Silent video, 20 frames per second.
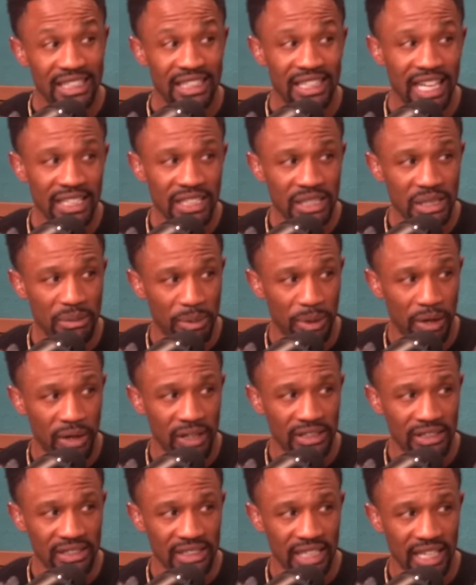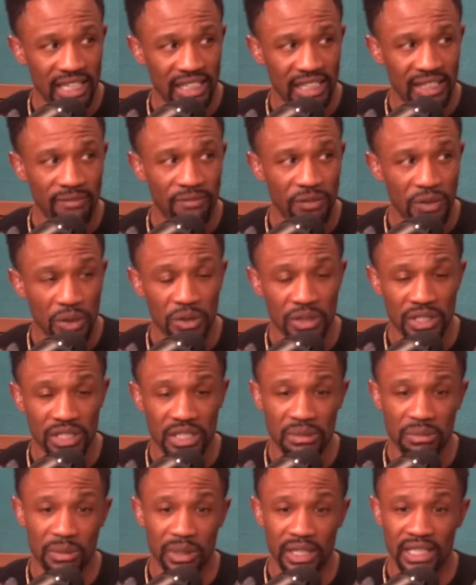That's the part that confuses
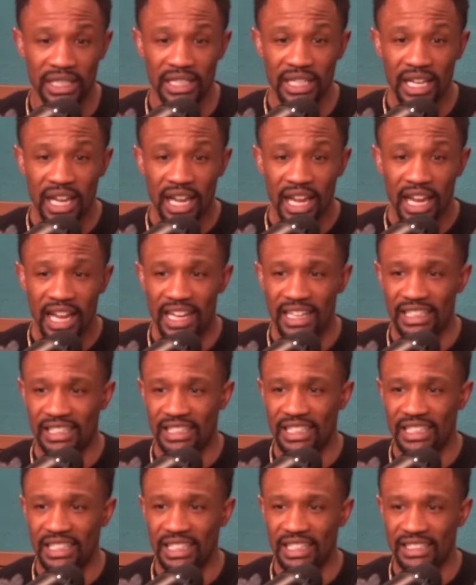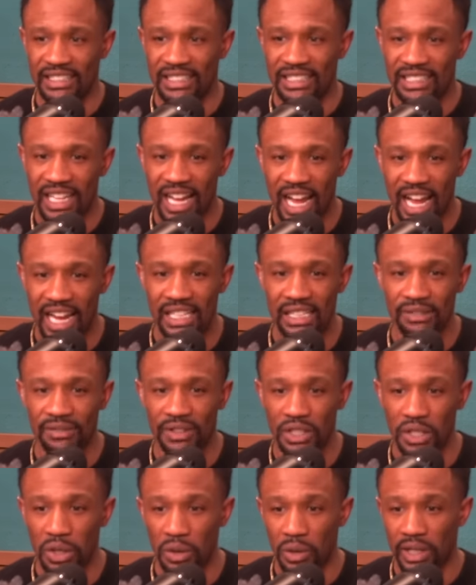me and that's kind of
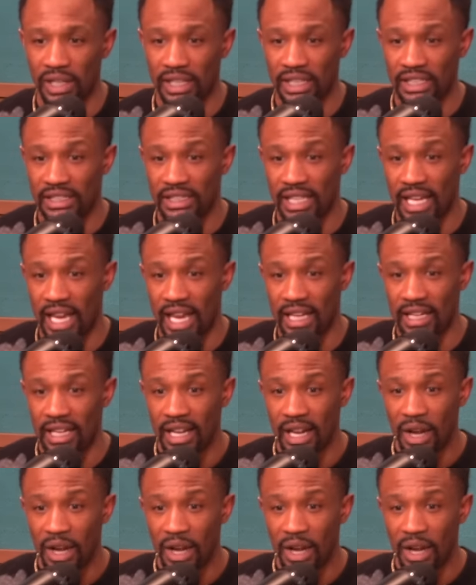annoying is that,